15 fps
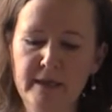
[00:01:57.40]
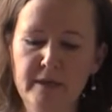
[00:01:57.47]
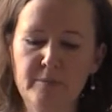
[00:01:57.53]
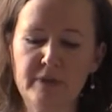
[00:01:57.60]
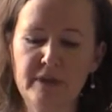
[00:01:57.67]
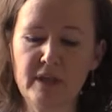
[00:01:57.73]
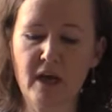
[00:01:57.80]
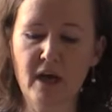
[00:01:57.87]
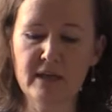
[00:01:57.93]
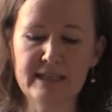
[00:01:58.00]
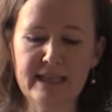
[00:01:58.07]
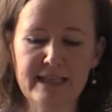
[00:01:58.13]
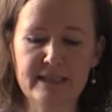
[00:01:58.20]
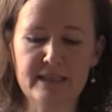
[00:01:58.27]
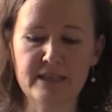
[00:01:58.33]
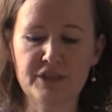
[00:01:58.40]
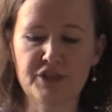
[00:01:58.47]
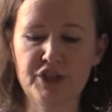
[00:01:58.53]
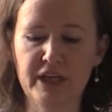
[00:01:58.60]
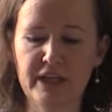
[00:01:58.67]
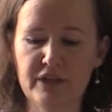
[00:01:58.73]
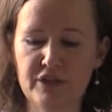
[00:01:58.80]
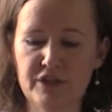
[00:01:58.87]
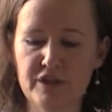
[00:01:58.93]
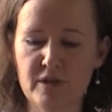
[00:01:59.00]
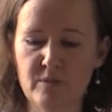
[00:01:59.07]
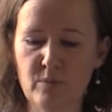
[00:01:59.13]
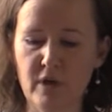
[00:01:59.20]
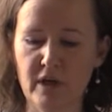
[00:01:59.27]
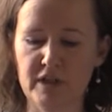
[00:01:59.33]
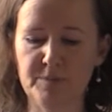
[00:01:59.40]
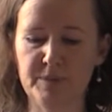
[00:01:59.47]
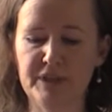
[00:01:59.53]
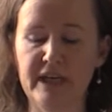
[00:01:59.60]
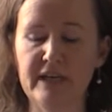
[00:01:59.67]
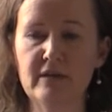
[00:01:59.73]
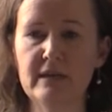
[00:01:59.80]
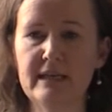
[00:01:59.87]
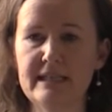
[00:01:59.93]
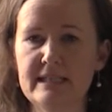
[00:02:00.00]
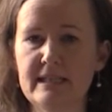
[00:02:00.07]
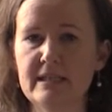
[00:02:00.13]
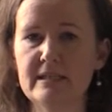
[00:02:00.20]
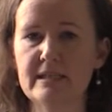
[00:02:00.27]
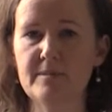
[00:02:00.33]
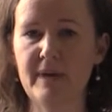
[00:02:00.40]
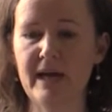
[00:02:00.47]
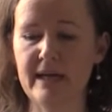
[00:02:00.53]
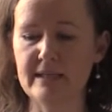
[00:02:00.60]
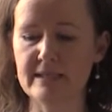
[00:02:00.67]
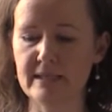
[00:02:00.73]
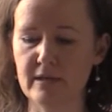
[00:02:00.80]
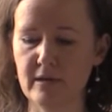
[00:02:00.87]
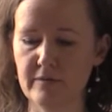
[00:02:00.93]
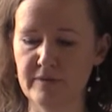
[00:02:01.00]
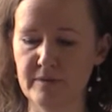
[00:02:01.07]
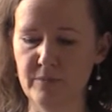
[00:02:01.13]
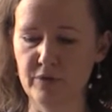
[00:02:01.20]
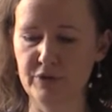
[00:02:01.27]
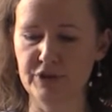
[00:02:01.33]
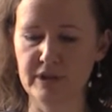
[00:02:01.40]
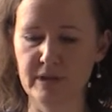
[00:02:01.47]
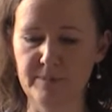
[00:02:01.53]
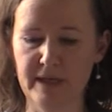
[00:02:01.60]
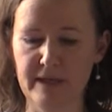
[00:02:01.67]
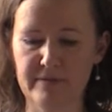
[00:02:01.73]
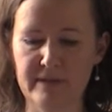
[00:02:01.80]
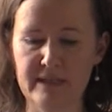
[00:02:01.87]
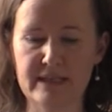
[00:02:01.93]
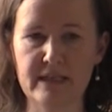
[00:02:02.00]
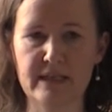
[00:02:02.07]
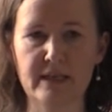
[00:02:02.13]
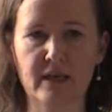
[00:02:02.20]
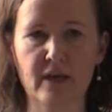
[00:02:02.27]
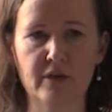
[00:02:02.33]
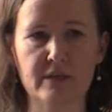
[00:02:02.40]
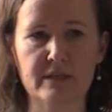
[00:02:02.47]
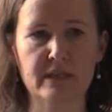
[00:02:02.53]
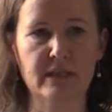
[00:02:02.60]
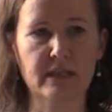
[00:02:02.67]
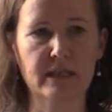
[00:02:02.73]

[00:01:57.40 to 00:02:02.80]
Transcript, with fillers: But the context has changed somewhat, particularly since the passing of the motion at Belfast City Council